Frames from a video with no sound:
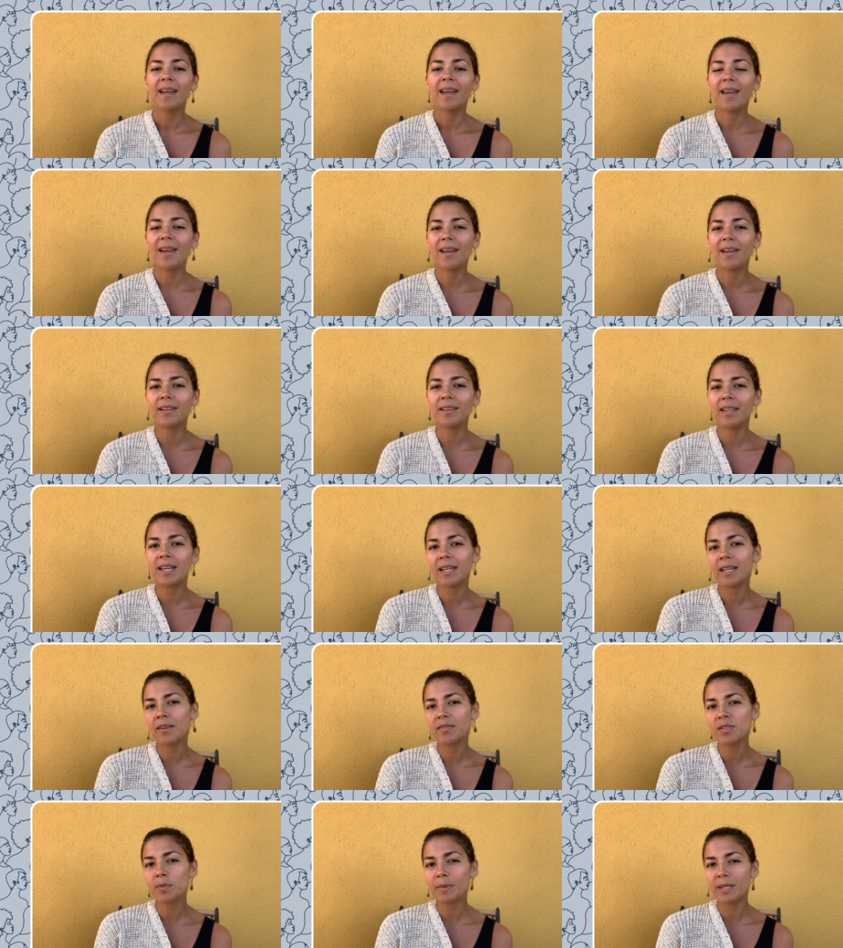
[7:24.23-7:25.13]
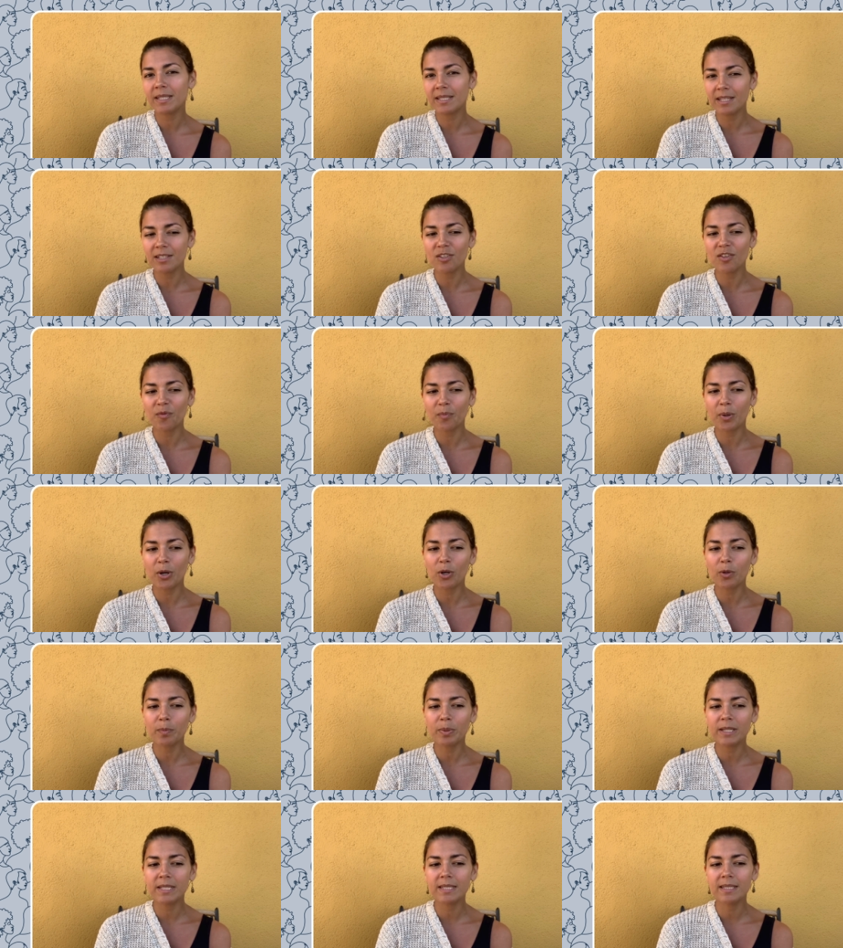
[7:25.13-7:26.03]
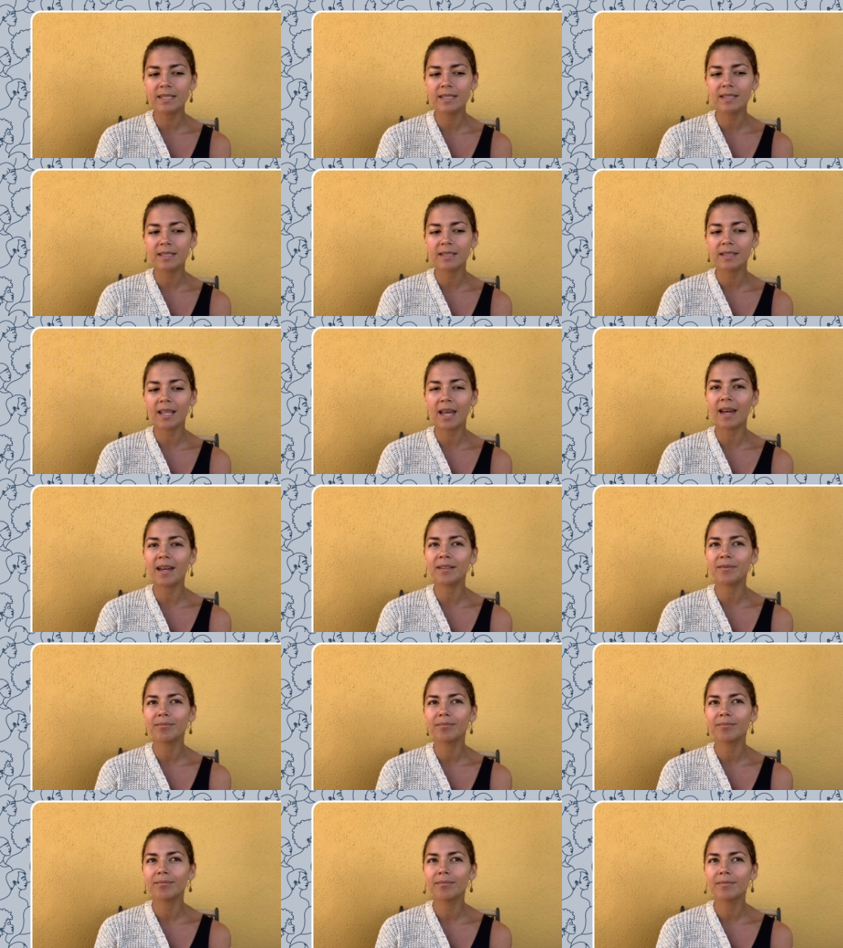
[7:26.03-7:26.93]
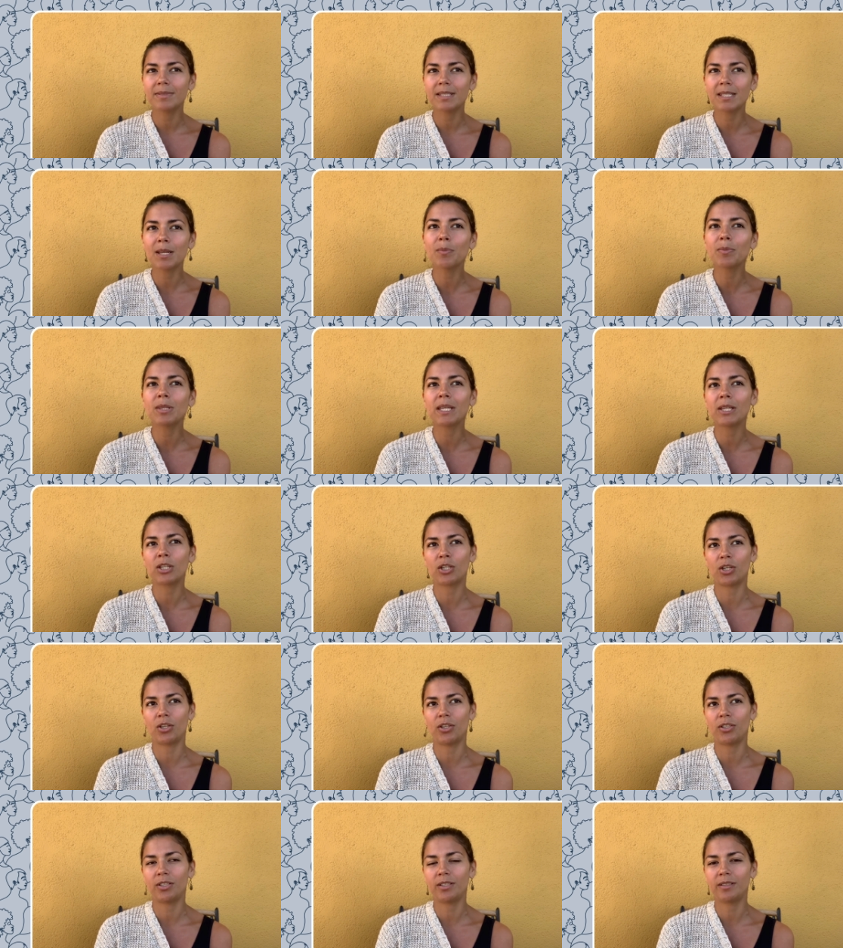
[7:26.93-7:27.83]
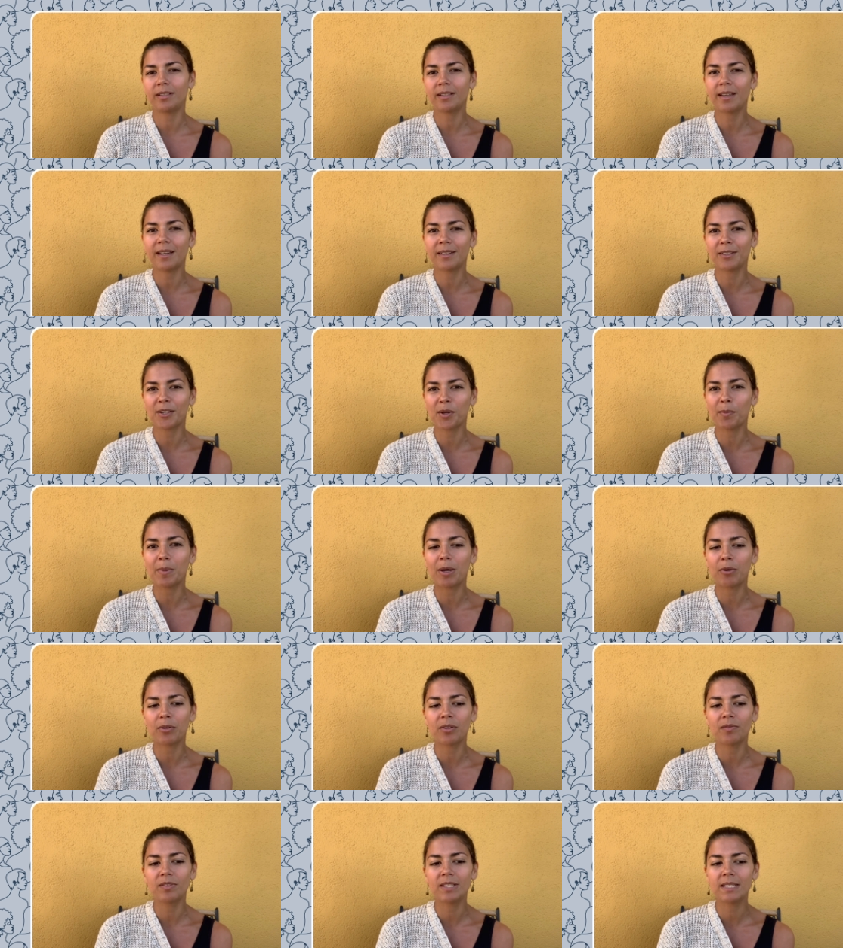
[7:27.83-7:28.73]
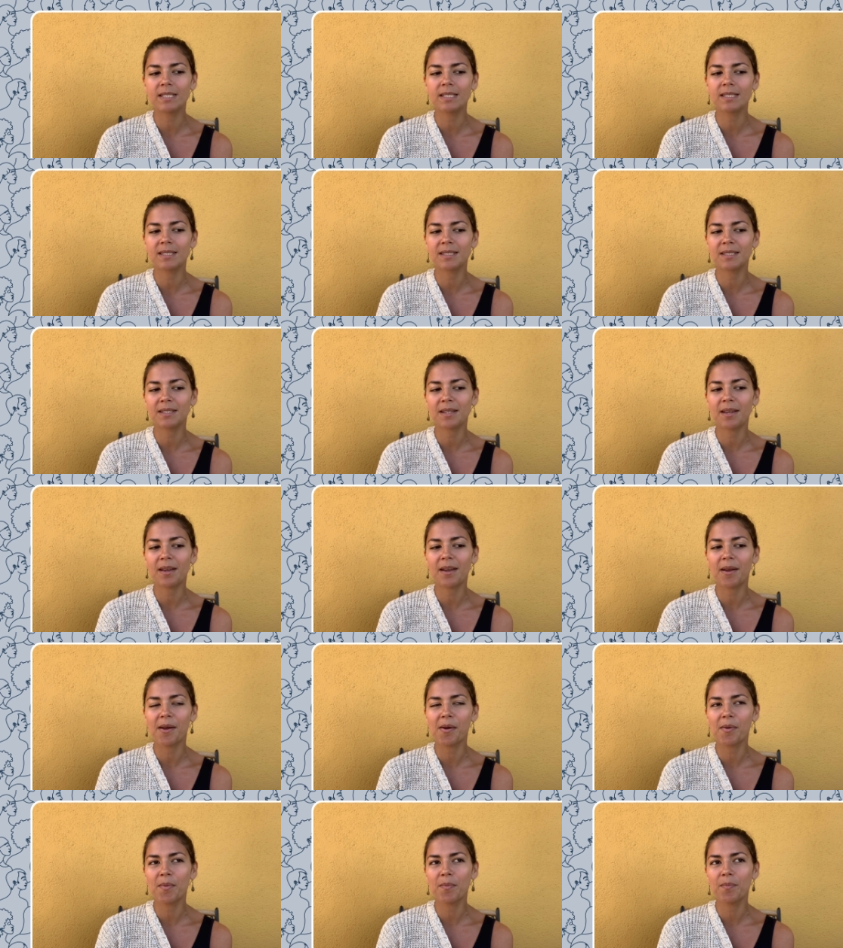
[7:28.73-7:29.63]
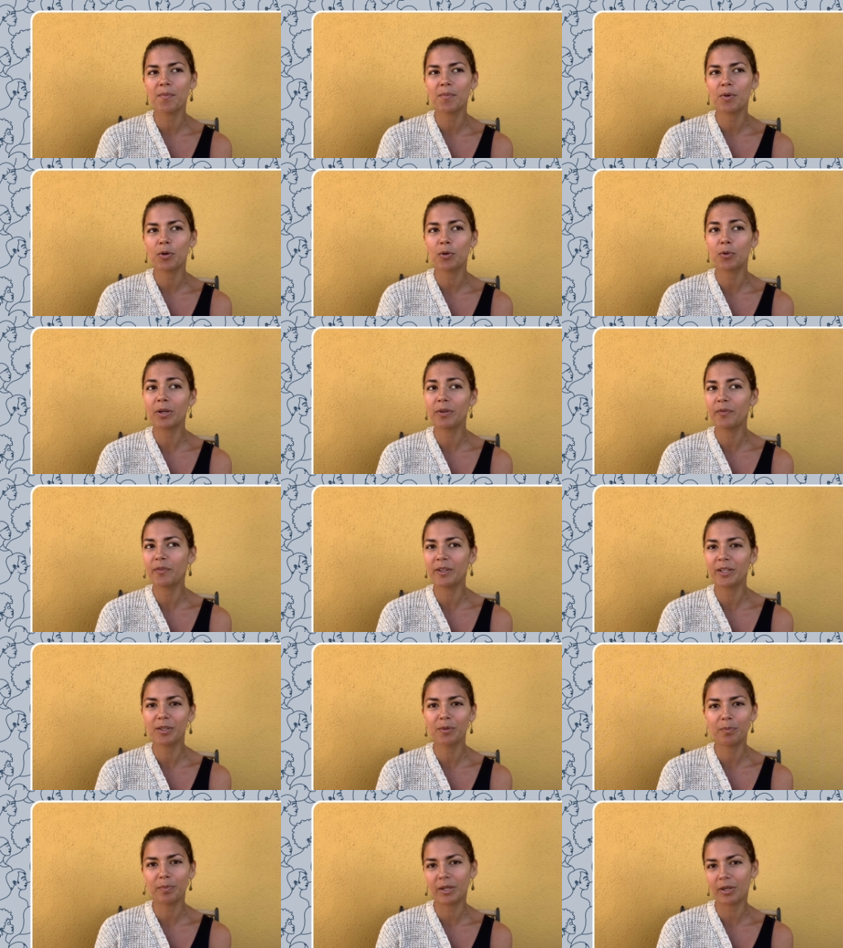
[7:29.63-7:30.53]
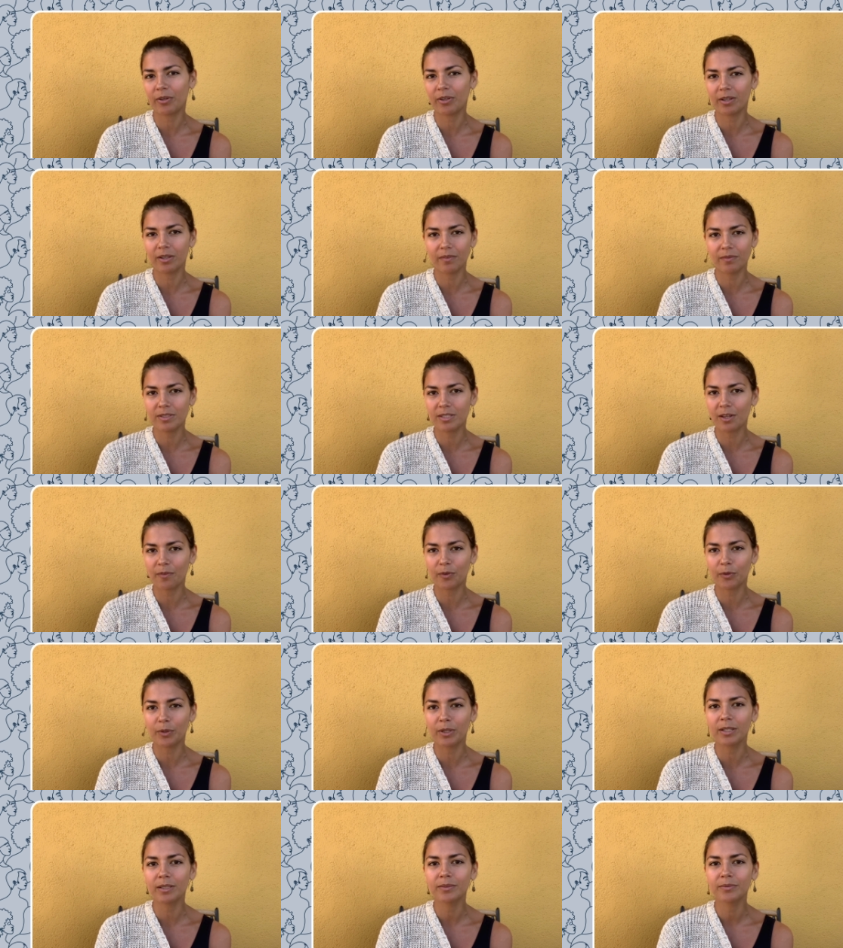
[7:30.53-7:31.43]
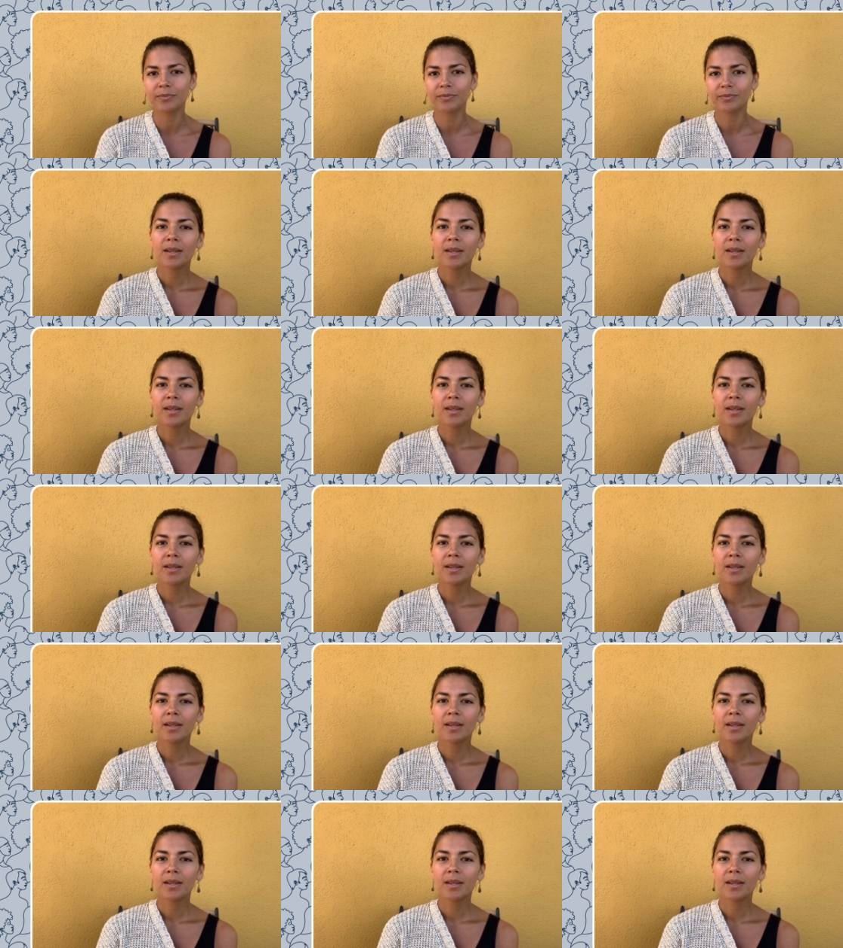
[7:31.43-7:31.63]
and that gives me a sense of purpose that something good can come out of this um, horrific period of suffering.